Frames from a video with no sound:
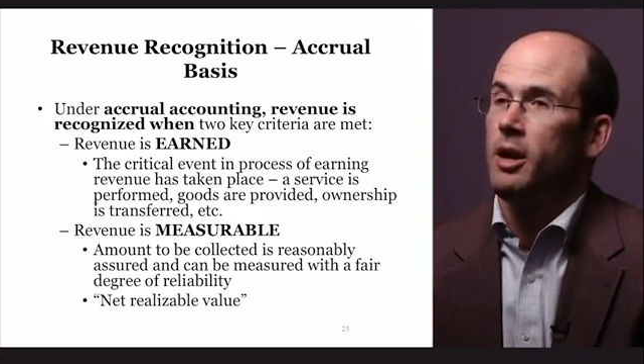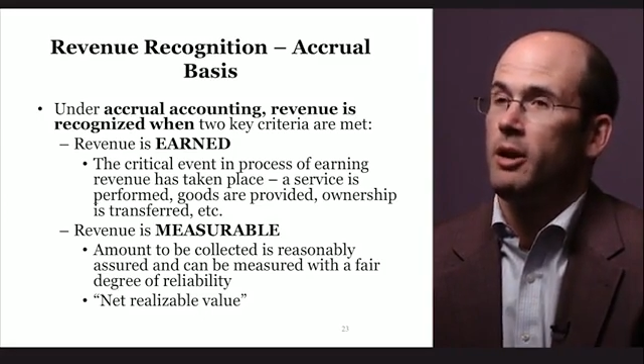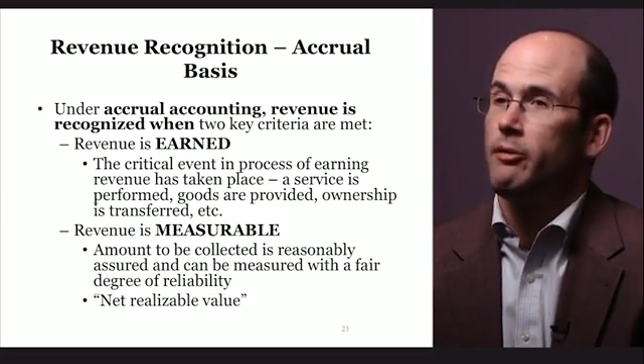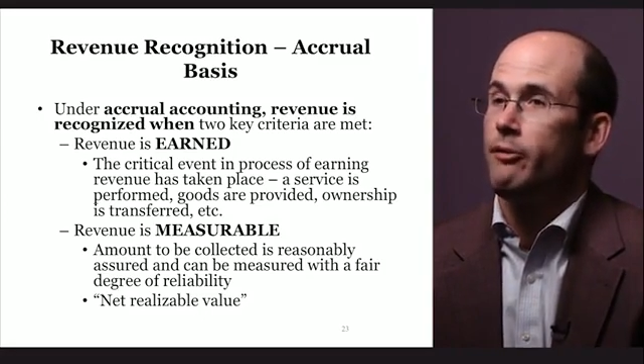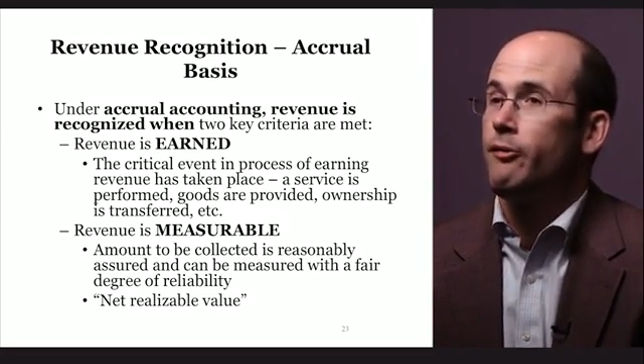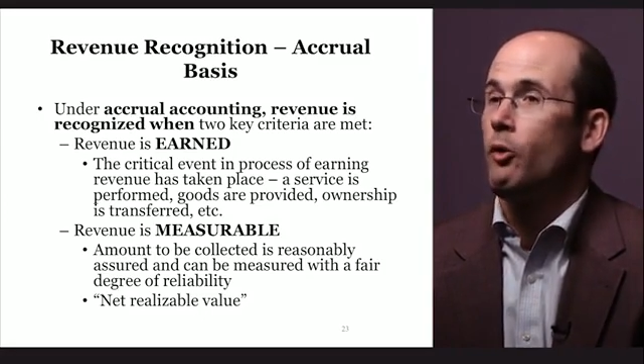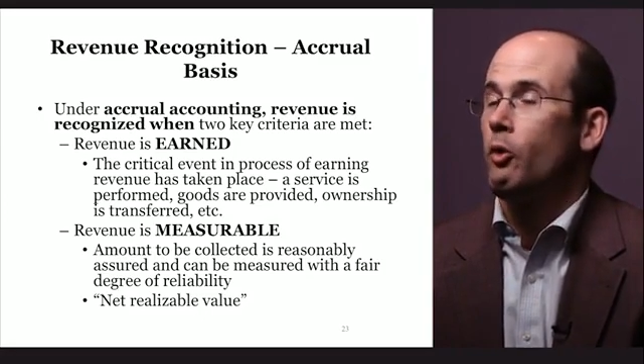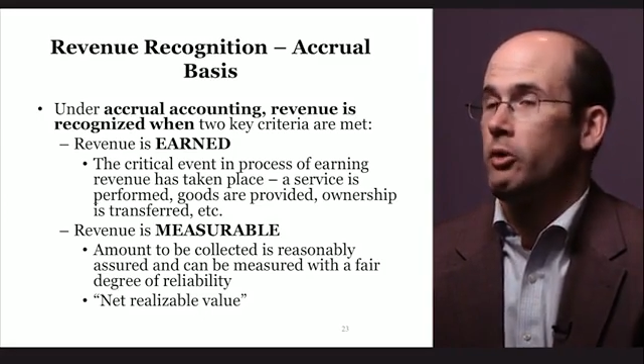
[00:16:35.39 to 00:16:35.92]

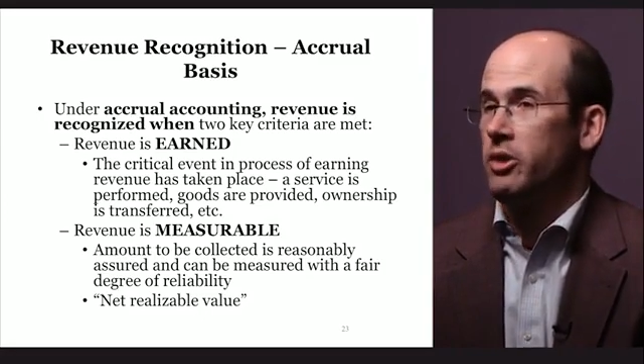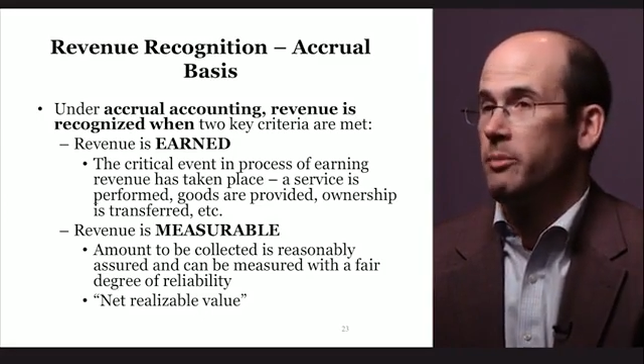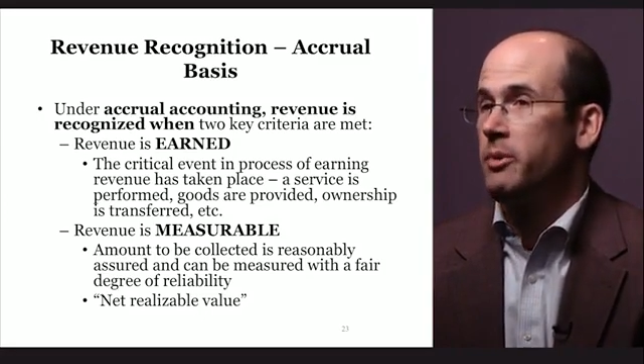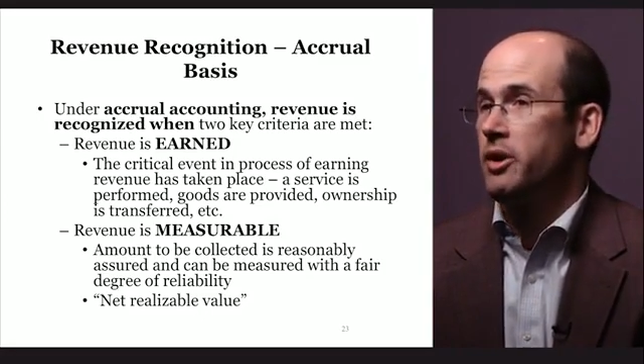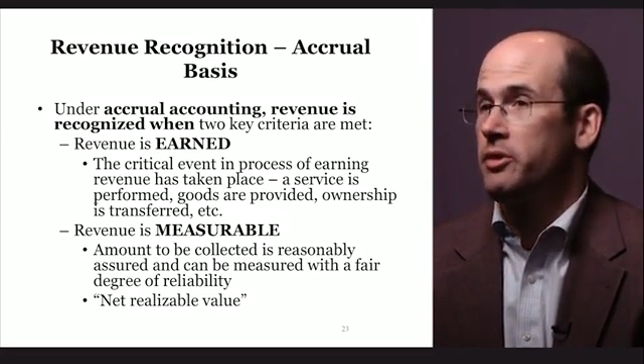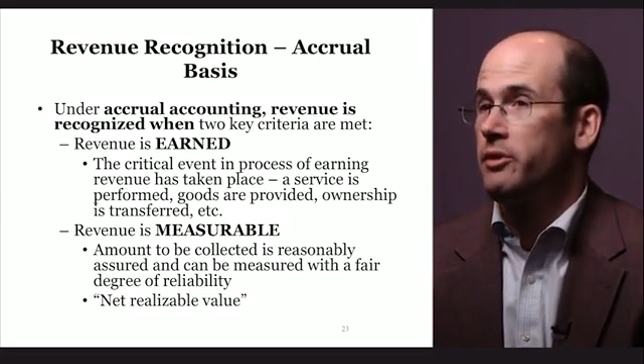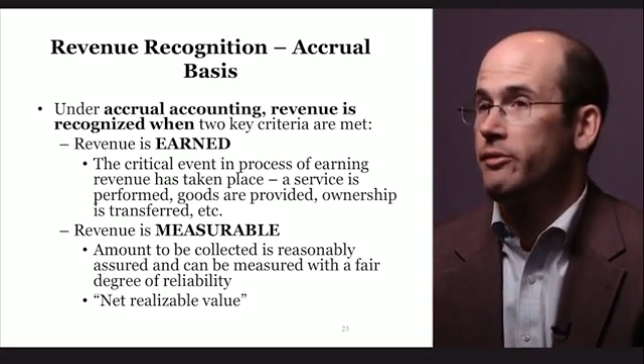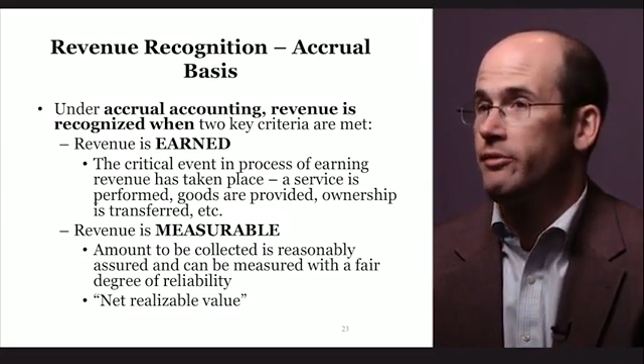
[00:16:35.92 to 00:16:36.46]
for the
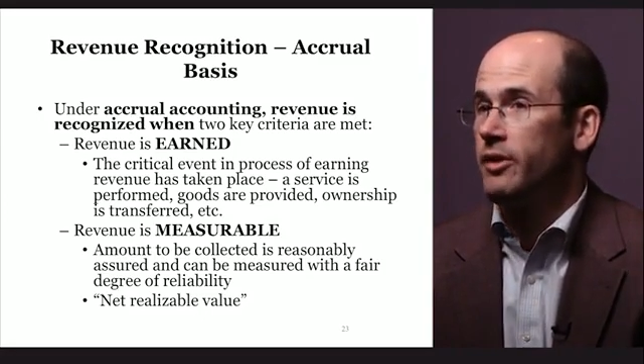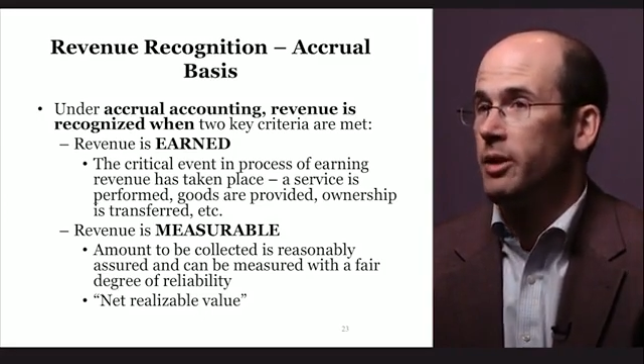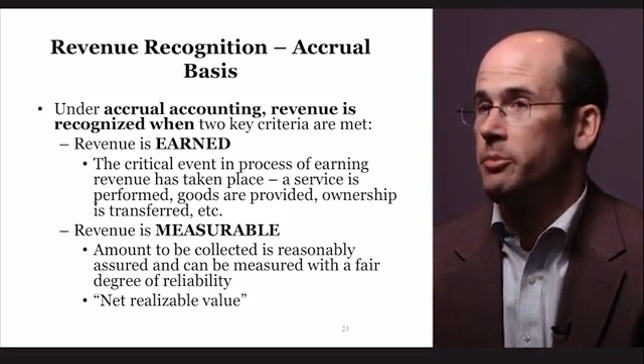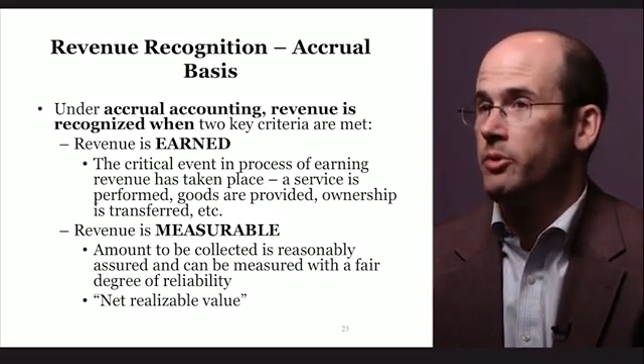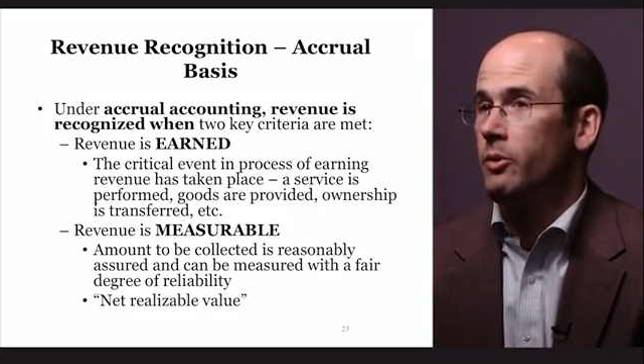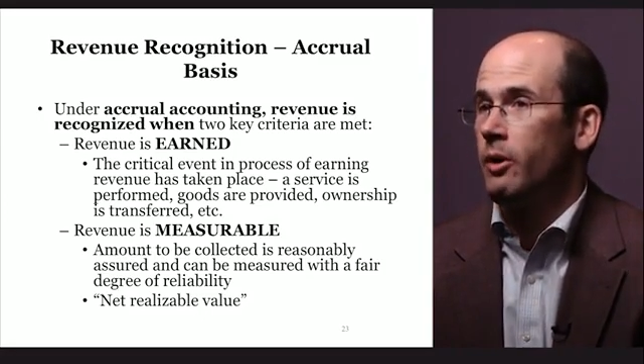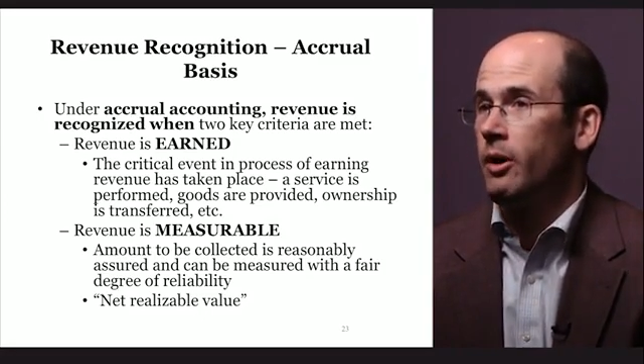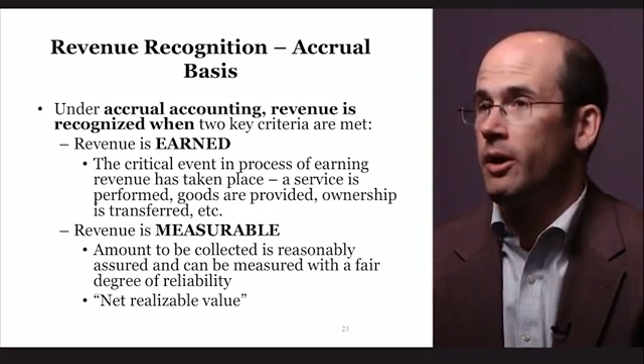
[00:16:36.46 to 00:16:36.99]
month of
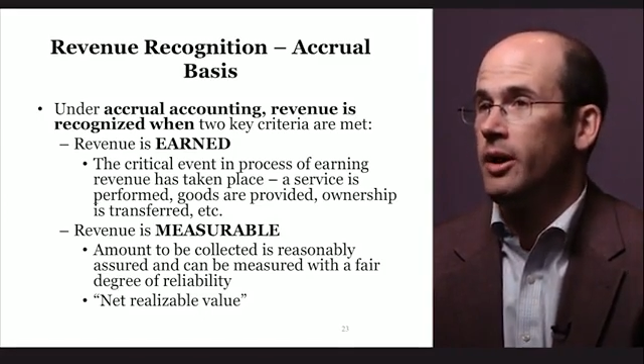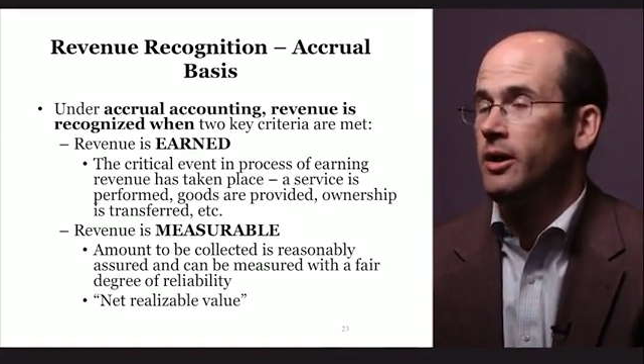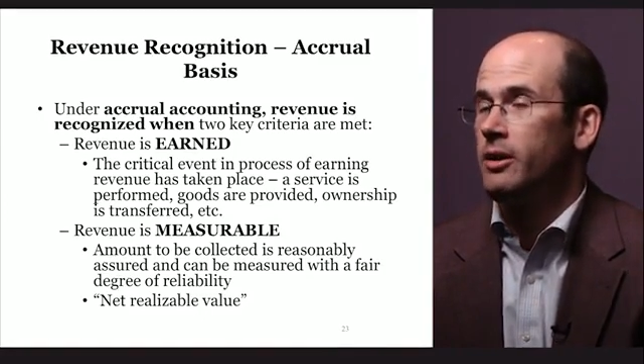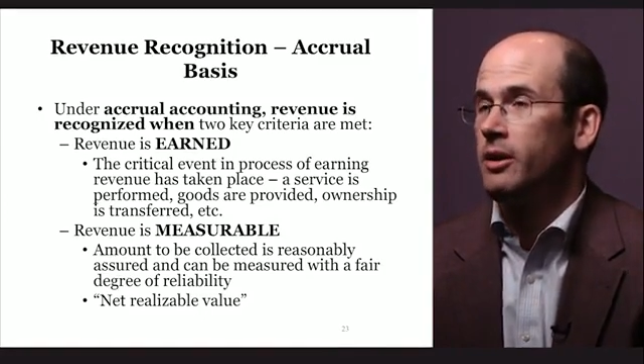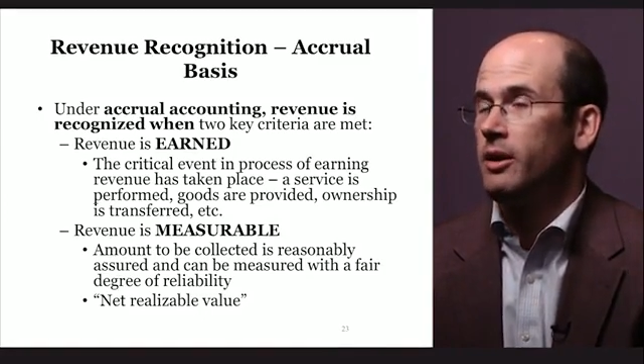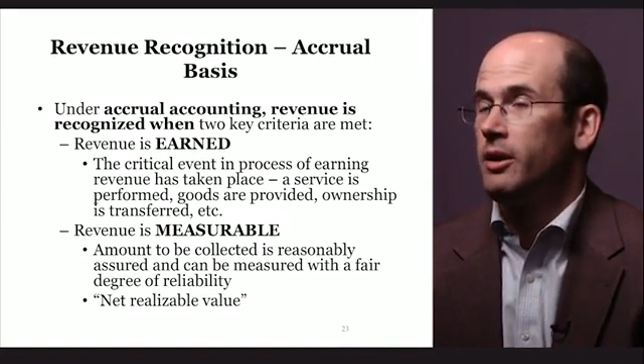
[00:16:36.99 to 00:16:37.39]
February,